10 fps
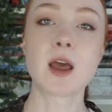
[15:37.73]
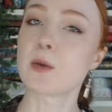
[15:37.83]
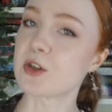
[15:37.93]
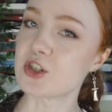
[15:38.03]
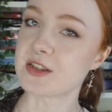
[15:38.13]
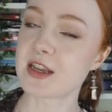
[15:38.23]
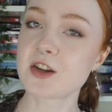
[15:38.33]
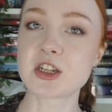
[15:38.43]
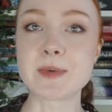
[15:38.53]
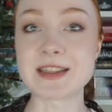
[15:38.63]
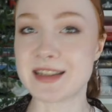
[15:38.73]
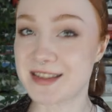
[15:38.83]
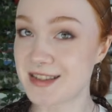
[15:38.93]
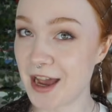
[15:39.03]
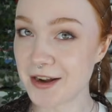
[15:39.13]
And when she's there, she meets his
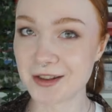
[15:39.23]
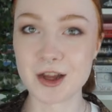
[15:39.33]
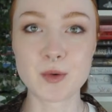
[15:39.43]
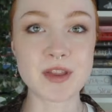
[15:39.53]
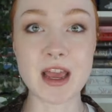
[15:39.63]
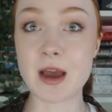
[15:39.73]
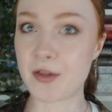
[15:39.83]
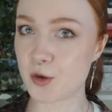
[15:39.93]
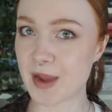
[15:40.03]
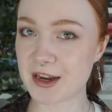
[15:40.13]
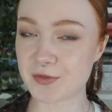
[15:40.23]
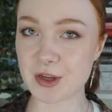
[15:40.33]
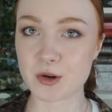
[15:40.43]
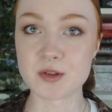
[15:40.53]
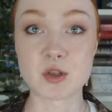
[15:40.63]
son along with a other band of
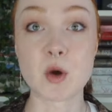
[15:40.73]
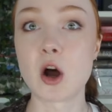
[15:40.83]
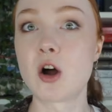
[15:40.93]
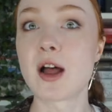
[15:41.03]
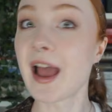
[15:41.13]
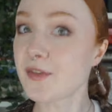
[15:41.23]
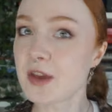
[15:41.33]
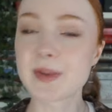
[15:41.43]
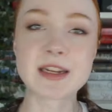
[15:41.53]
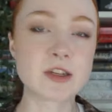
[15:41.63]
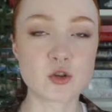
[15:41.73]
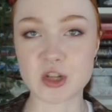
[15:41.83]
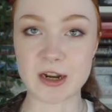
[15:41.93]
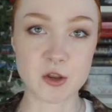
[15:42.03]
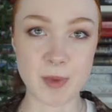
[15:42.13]
heroes who all have the ability to
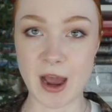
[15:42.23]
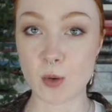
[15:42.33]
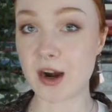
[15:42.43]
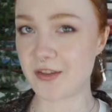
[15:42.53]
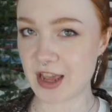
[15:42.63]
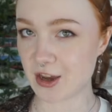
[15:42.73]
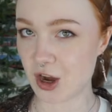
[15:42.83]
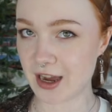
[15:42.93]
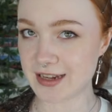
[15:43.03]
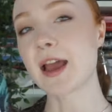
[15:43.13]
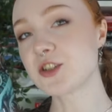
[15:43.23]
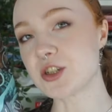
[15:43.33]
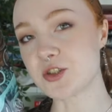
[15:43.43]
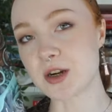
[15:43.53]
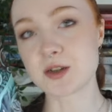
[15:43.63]
channel the power of a god, and she
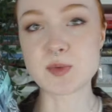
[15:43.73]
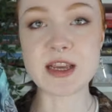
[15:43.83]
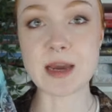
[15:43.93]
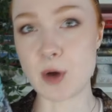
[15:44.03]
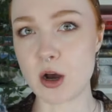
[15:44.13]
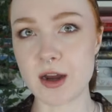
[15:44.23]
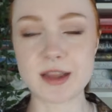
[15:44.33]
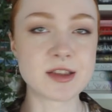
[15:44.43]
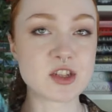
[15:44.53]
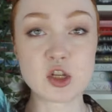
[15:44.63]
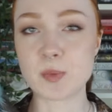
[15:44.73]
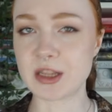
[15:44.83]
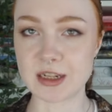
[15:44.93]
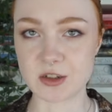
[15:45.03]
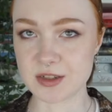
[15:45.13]
struggles being a pawn in this new
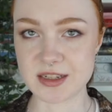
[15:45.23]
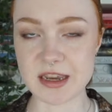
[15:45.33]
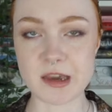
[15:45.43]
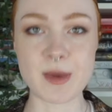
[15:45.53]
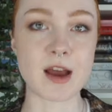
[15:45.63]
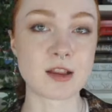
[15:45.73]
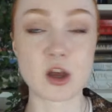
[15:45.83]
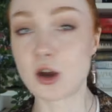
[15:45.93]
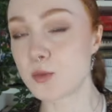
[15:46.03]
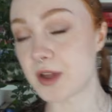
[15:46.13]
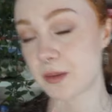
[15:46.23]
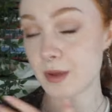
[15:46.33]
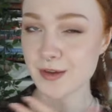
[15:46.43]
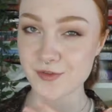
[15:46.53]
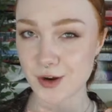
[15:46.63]
political scheme, along with
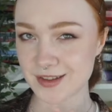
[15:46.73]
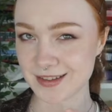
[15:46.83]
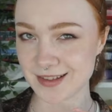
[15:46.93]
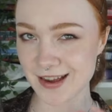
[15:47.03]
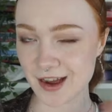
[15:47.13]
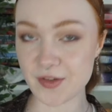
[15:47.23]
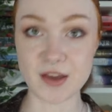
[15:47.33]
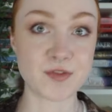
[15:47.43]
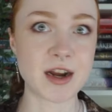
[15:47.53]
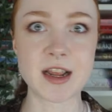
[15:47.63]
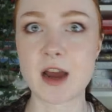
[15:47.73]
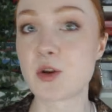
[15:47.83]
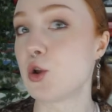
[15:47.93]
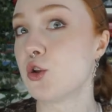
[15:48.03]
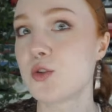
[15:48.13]
maybe falling in love and finding out
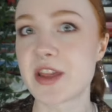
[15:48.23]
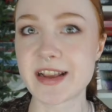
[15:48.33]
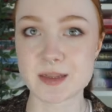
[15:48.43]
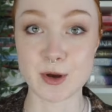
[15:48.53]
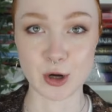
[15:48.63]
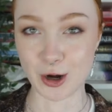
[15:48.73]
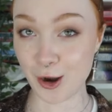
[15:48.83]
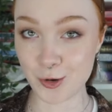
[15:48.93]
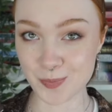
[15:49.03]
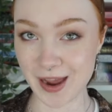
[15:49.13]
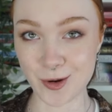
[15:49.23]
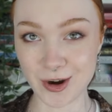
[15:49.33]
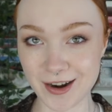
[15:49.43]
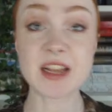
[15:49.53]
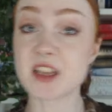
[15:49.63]
new things about her own
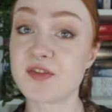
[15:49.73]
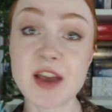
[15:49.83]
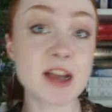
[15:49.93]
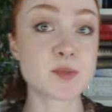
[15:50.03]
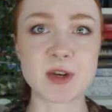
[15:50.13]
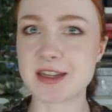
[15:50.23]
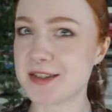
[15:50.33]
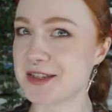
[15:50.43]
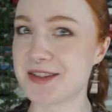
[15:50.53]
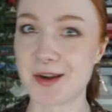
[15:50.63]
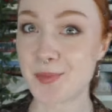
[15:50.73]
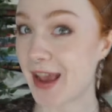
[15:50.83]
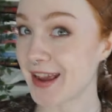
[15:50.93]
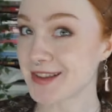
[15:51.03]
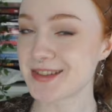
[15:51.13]
power. It's a fast but consistent
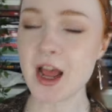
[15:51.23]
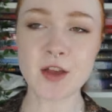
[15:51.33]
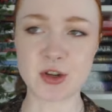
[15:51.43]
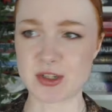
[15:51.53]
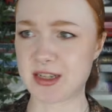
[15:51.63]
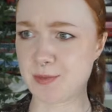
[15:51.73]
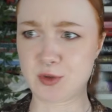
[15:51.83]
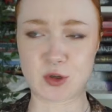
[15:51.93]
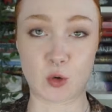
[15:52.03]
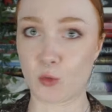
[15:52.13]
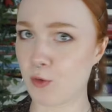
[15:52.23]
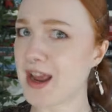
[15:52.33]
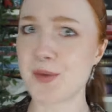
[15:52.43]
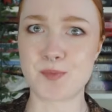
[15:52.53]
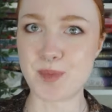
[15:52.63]
pace. There's some
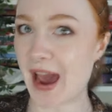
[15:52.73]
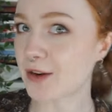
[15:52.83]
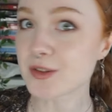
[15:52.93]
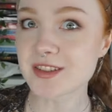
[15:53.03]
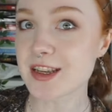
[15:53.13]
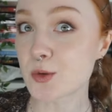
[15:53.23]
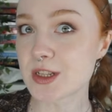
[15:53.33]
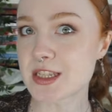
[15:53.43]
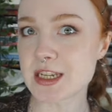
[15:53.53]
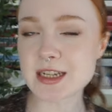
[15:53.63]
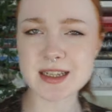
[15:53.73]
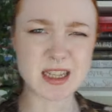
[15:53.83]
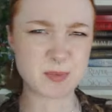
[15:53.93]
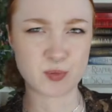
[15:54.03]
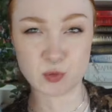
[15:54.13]
great battle sequences in
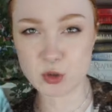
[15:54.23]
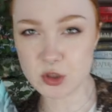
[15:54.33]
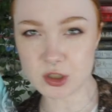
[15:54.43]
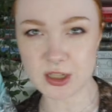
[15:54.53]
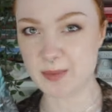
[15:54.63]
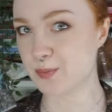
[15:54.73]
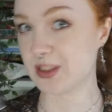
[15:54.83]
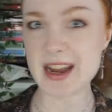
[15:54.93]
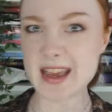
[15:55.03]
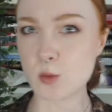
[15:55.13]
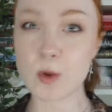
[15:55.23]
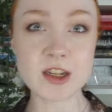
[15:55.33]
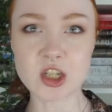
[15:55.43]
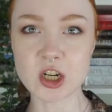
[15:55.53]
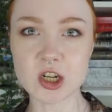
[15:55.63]
this brutal and bloody
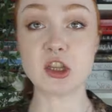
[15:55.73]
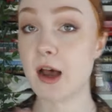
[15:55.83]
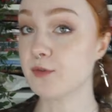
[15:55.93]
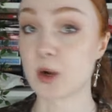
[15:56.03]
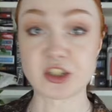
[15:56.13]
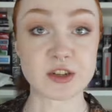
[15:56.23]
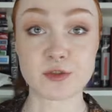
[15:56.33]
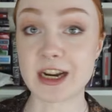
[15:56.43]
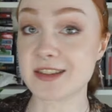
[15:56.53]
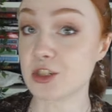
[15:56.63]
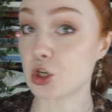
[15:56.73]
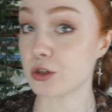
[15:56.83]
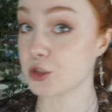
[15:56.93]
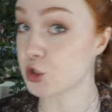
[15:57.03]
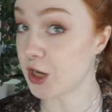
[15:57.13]
winter. Loved watching Freya's internal
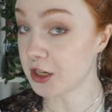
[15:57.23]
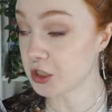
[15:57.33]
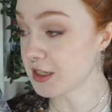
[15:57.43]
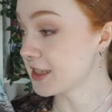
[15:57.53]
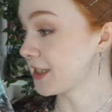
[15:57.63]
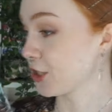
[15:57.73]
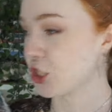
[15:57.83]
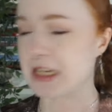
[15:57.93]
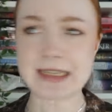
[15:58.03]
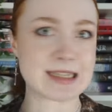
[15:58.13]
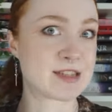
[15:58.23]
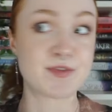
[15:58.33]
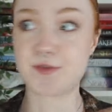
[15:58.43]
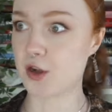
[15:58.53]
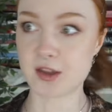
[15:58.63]
struggles. She is
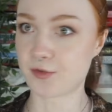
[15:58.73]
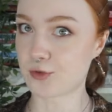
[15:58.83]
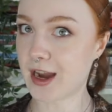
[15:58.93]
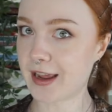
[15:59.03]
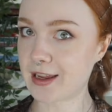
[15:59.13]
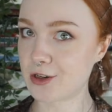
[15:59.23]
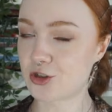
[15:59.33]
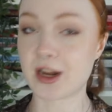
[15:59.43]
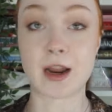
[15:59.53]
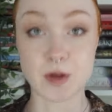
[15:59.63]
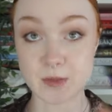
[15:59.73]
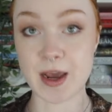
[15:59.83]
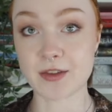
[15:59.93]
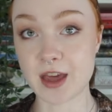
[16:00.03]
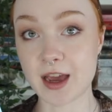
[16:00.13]
full of rage, and I
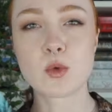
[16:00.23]
respect that.